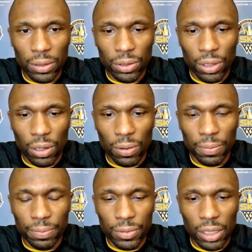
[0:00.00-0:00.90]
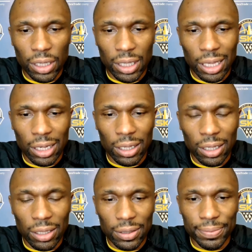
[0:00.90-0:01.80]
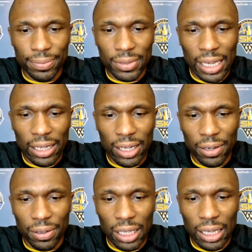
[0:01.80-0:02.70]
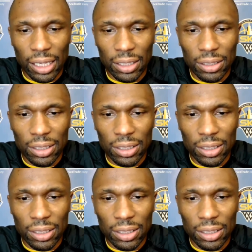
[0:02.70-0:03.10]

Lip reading: You know, getting Dana here late.